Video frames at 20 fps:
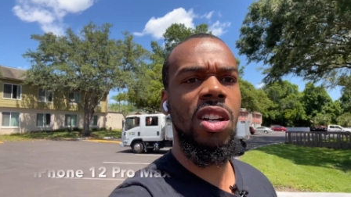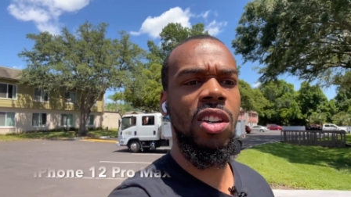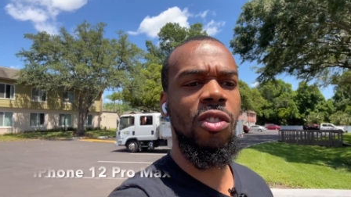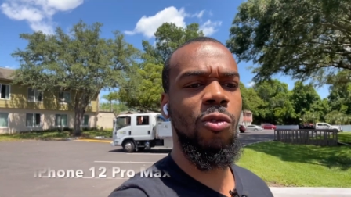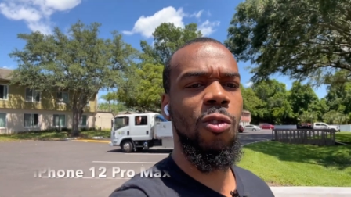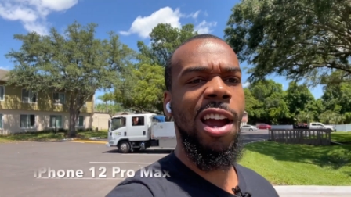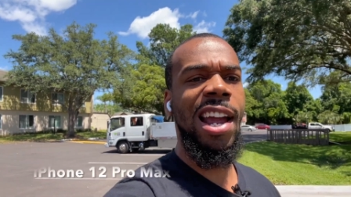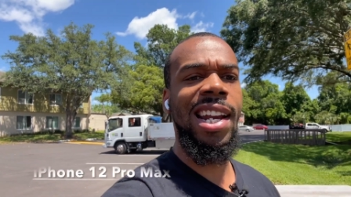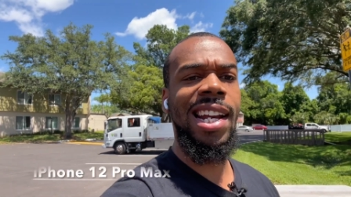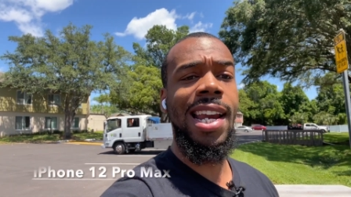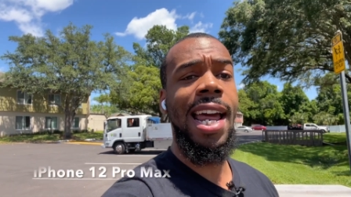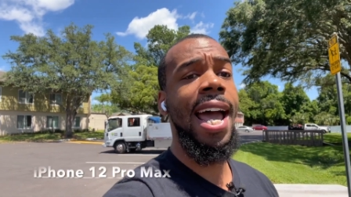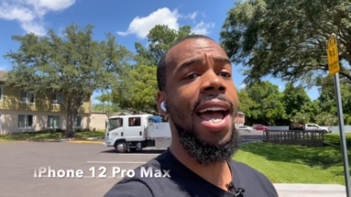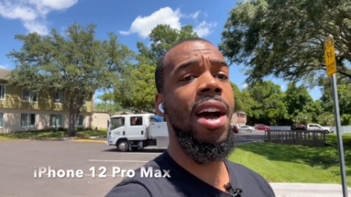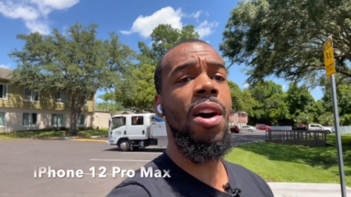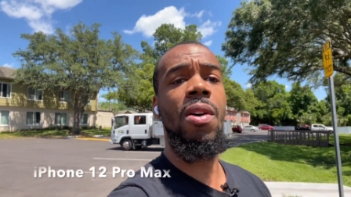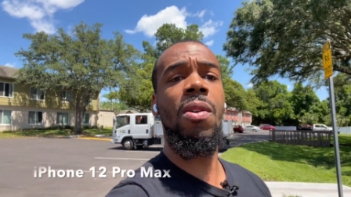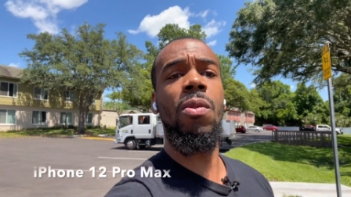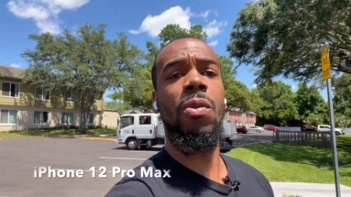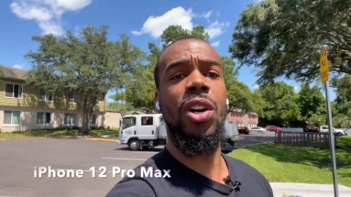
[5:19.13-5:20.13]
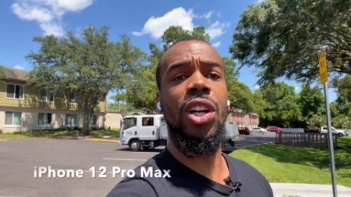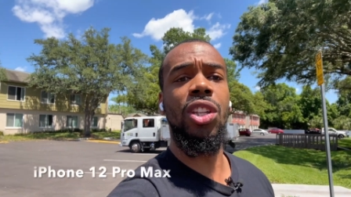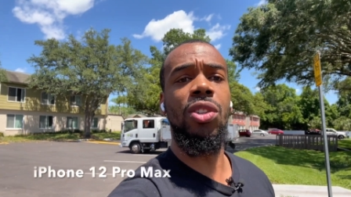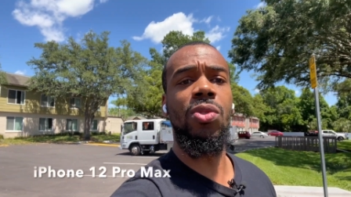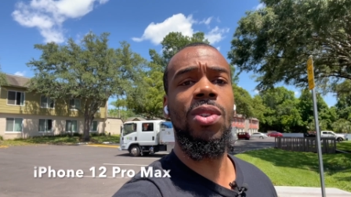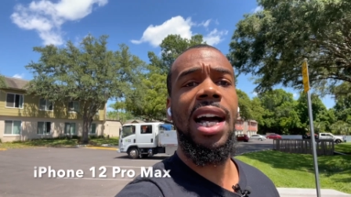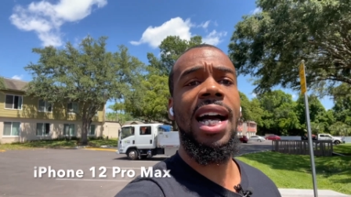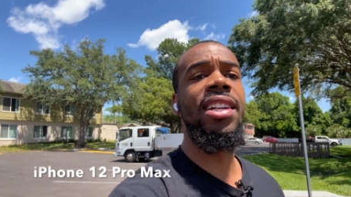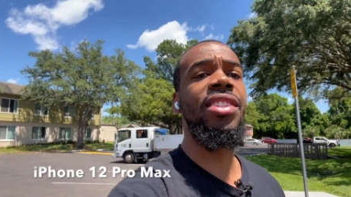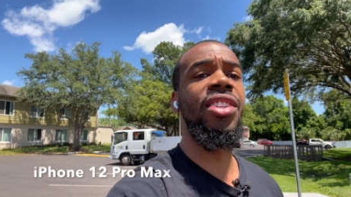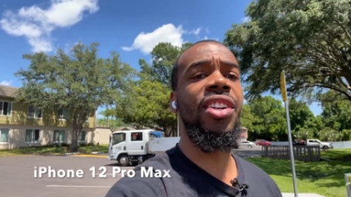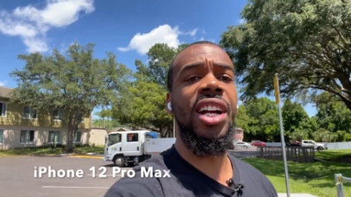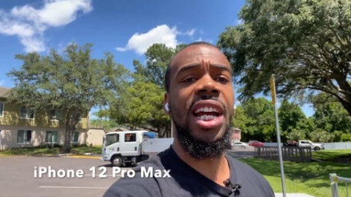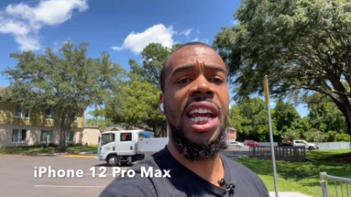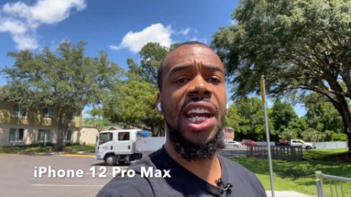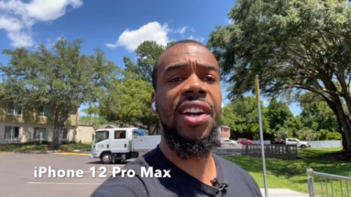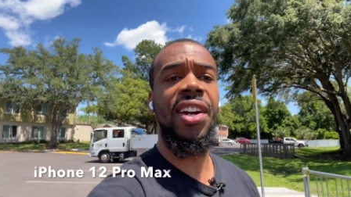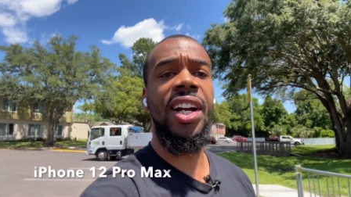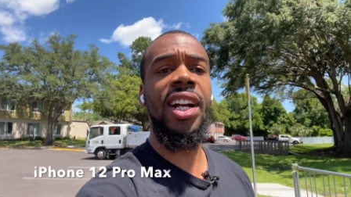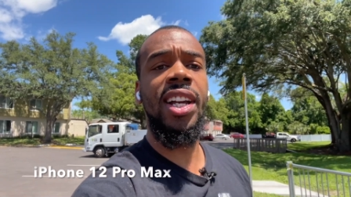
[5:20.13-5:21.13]
Right now, what you guys are
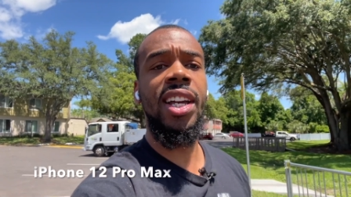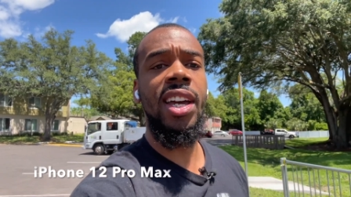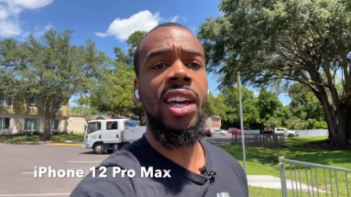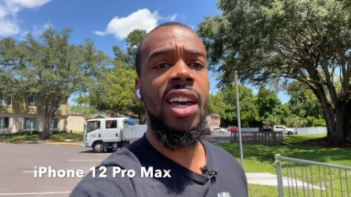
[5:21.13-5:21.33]
hearing